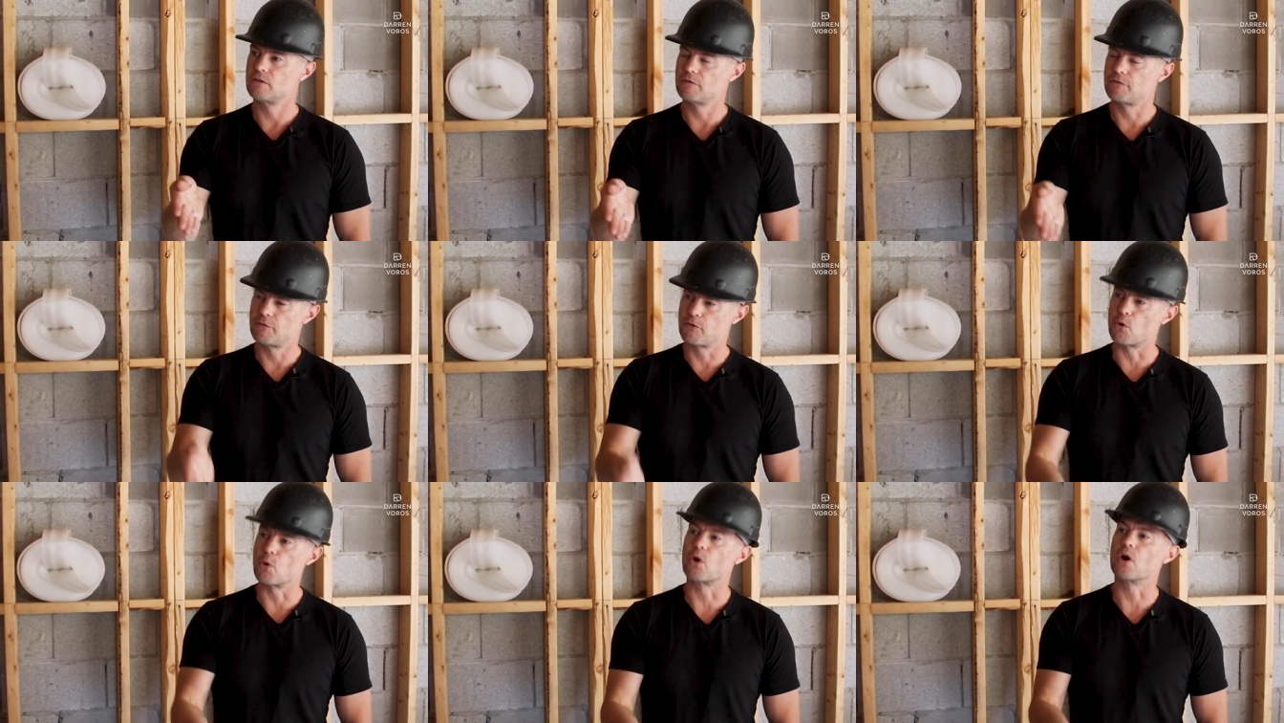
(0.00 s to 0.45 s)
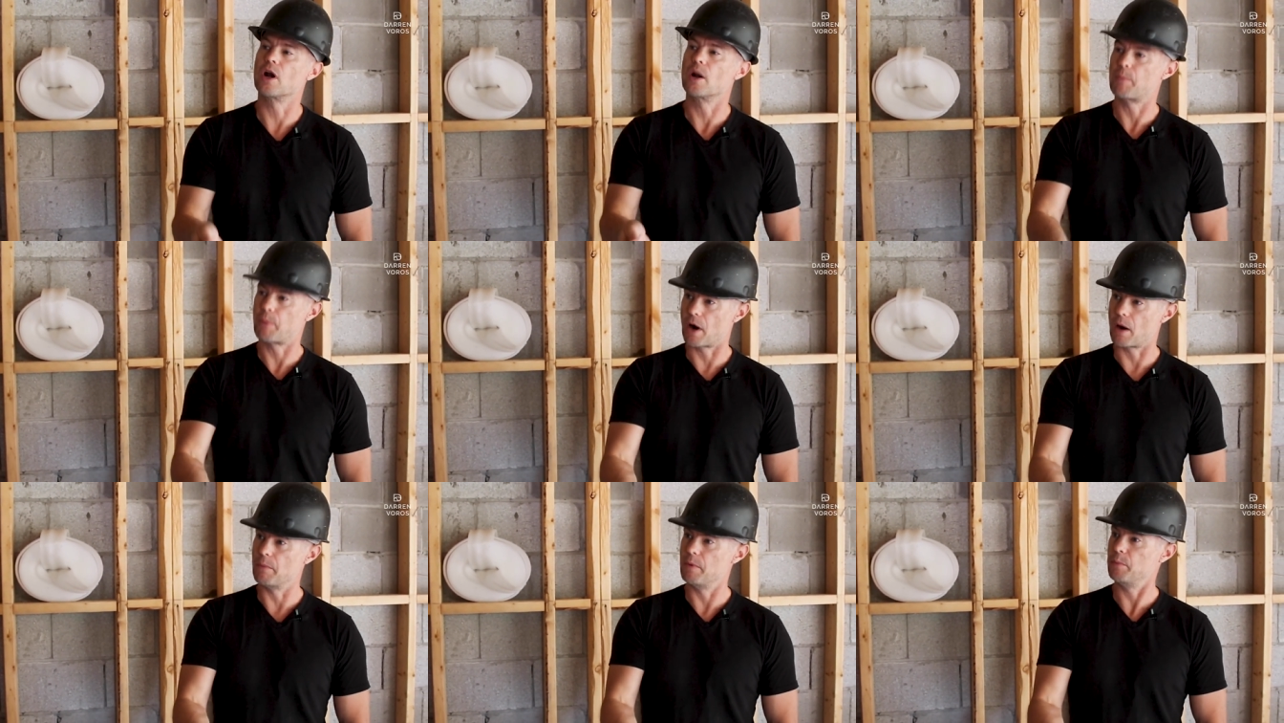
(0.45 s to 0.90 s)
for an
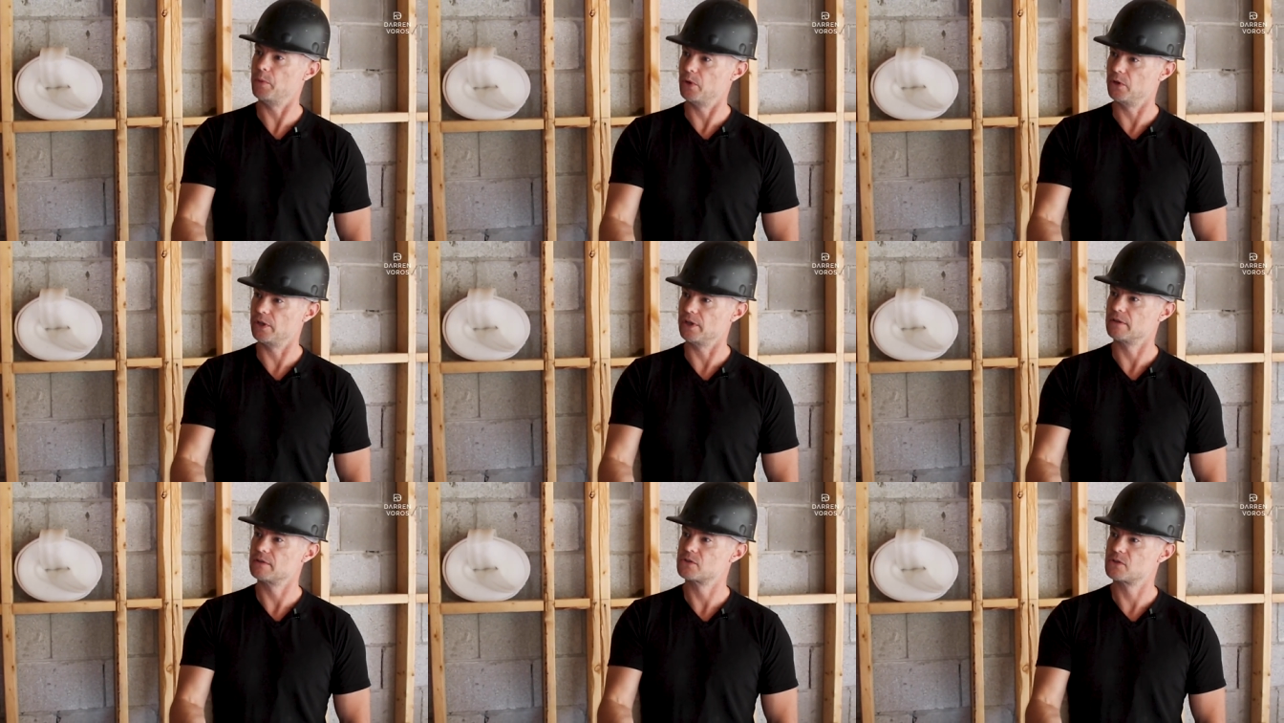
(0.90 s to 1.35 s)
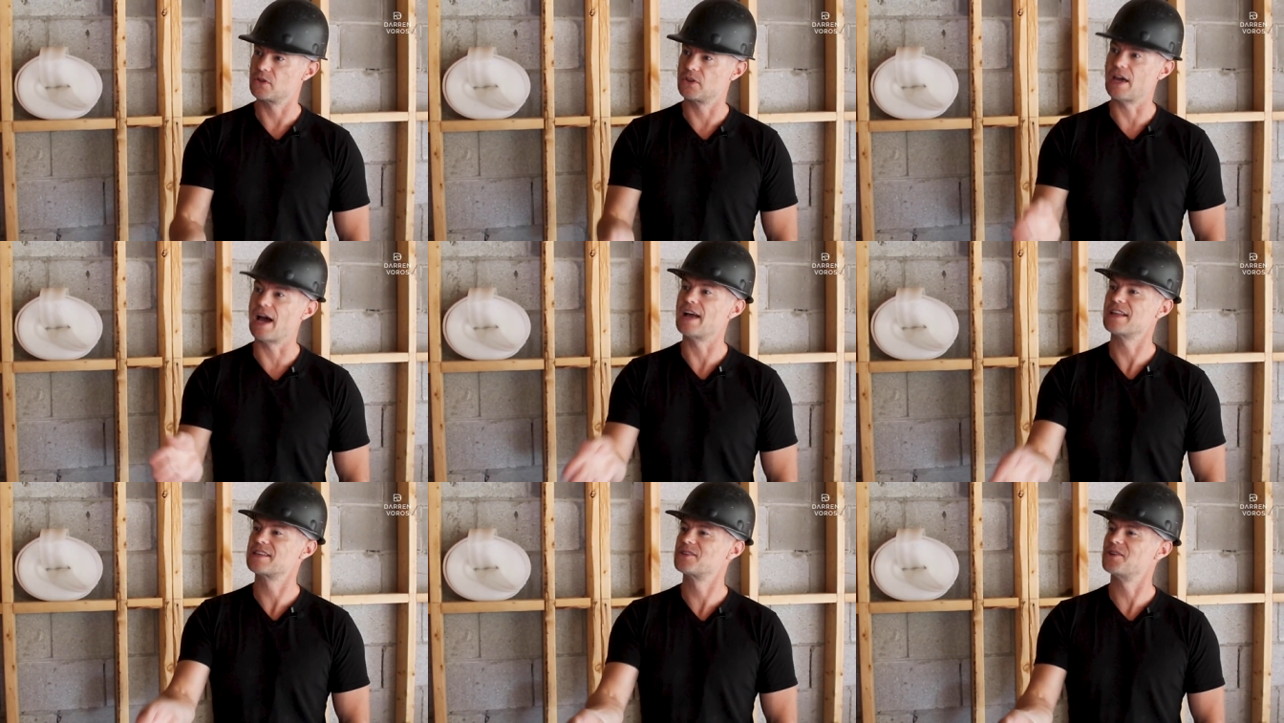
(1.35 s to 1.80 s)
apartment building. So
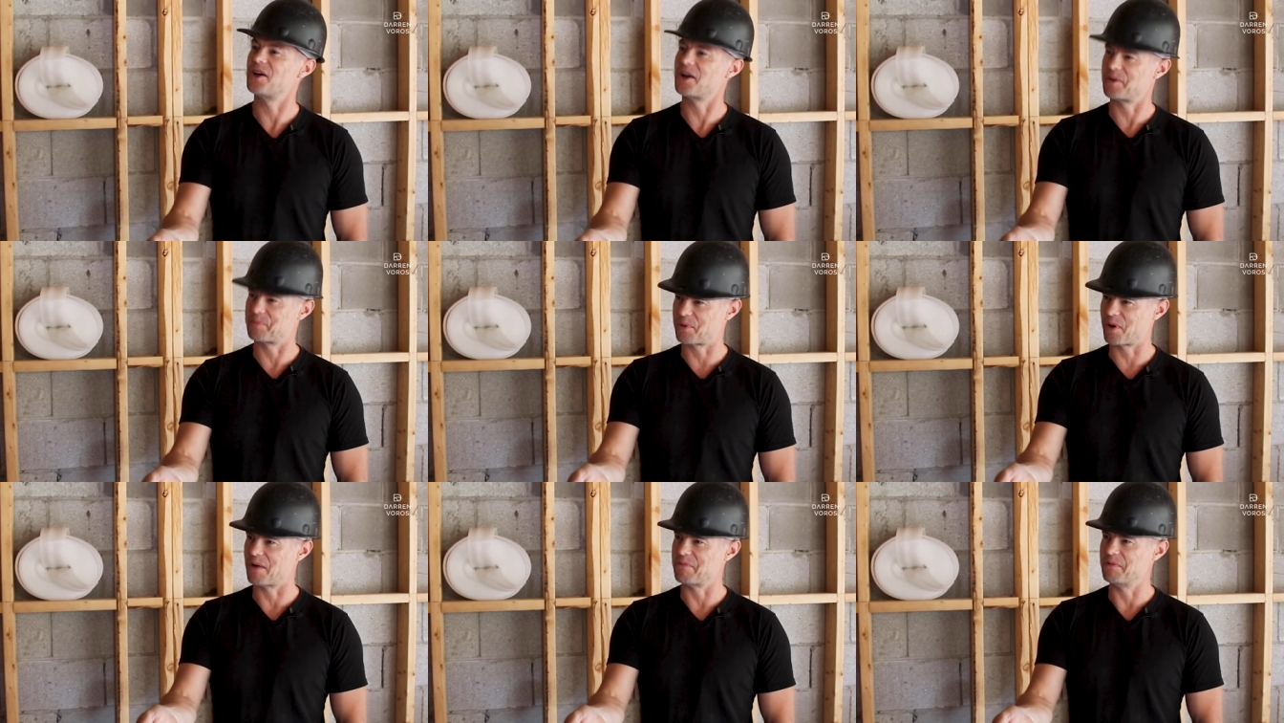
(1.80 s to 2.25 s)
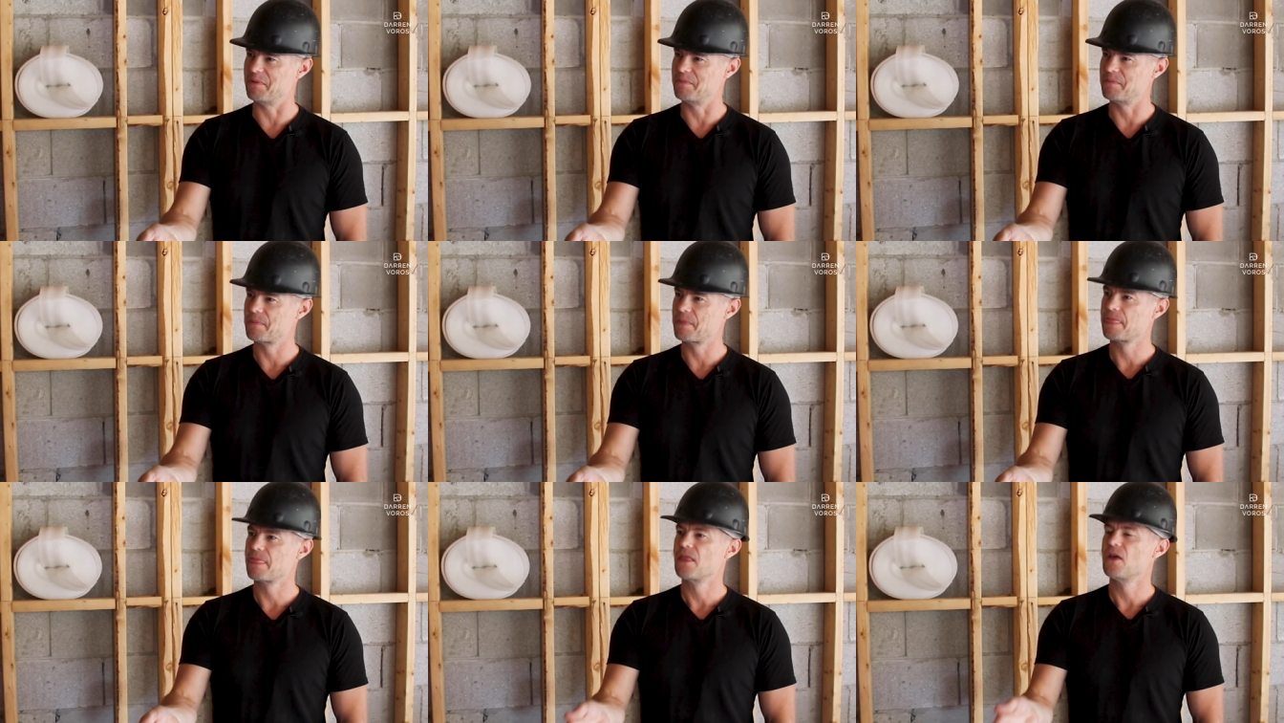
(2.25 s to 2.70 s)
that's not a problem.